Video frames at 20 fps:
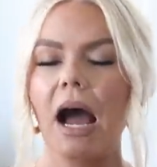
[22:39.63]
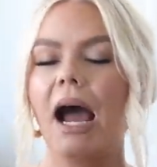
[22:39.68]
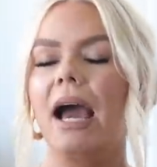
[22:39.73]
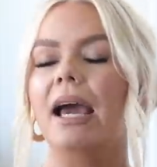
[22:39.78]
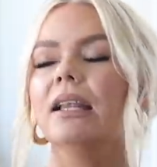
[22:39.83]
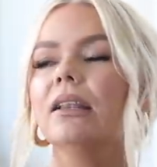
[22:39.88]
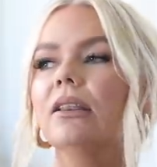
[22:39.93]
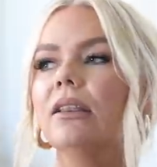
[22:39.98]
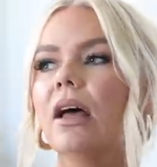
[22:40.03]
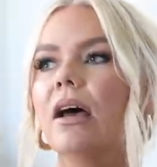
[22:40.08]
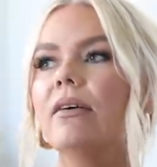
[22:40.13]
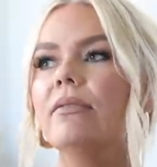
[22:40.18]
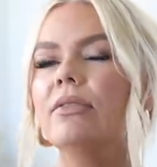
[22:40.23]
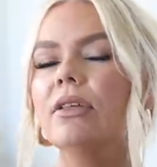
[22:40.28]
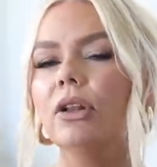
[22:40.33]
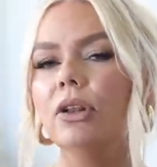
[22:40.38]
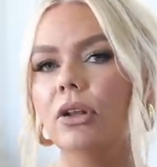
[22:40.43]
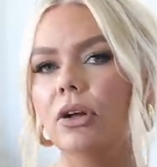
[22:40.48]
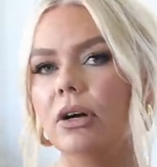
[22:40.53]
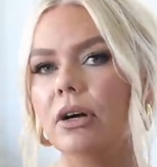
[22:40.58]
I love
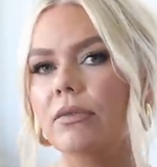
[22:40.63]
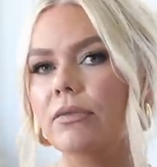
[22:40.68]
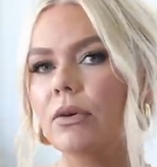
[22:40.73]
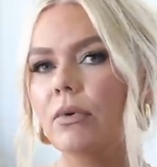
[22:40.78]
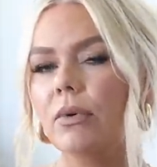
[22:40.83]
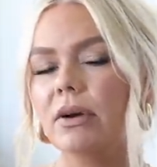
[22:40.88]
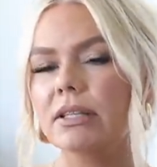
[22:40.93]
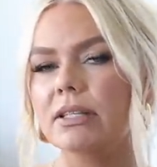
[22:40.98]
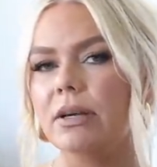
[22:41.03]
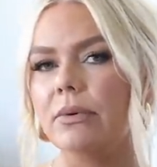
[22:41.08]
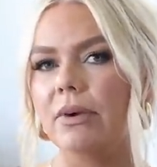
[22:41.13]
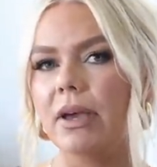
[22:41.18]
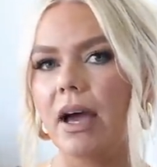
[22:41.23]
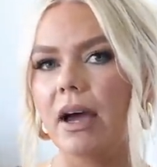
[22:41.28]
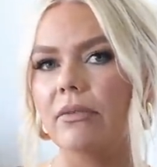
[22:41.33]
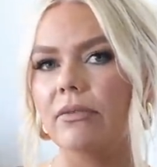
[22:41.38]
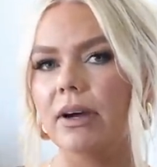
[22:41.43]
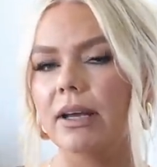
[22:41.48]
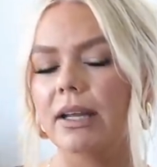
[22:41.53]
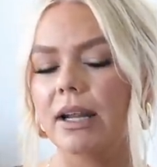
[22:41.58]
the look of the ones that we
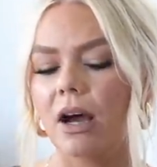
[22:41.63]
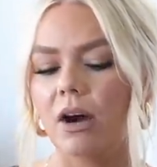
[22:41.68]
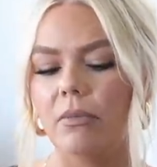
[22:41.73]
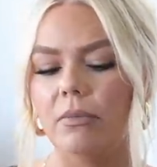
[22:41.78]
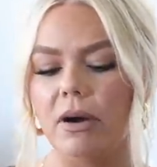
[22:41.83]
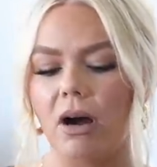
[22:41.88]
have right now,